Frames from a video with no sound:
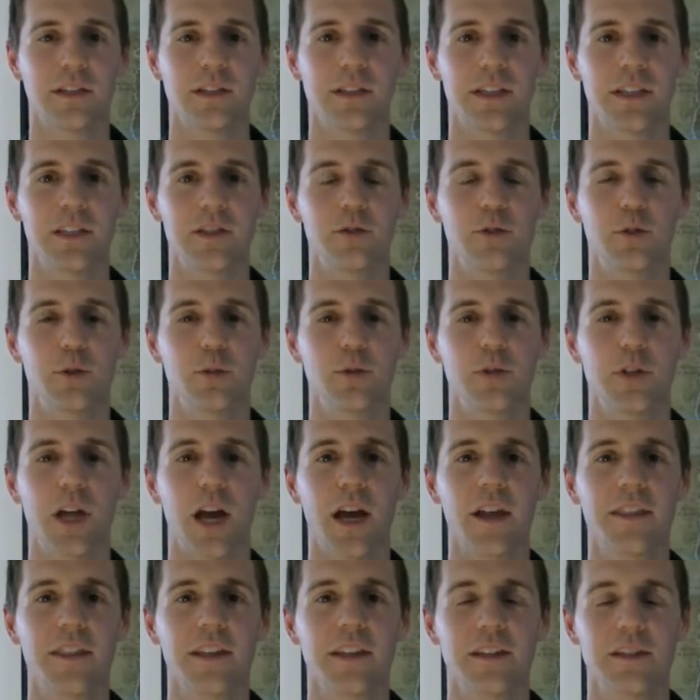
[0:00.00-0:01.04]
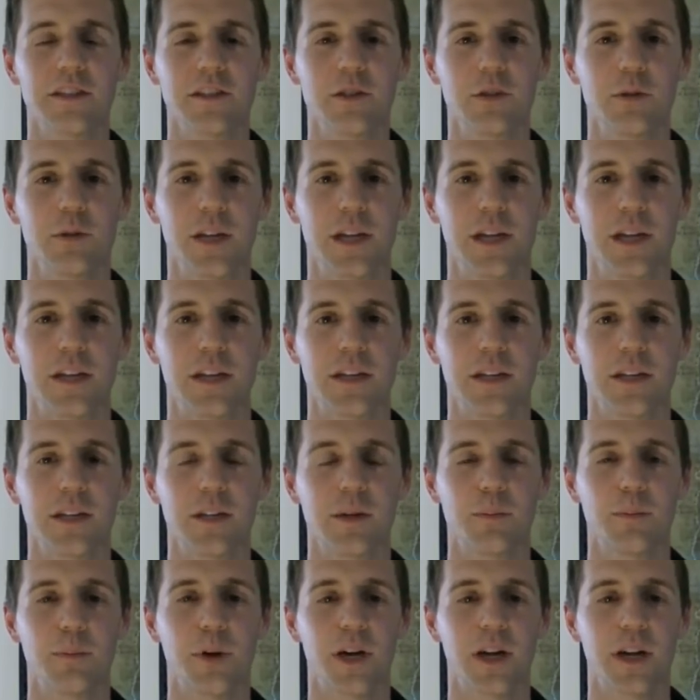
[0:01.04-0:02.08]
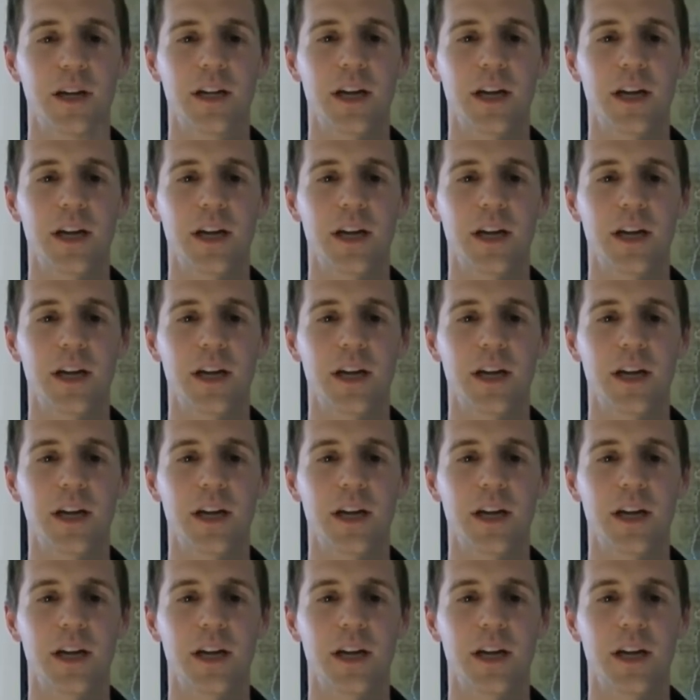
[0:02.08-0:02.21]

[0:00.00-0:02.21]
and you do nothing to it but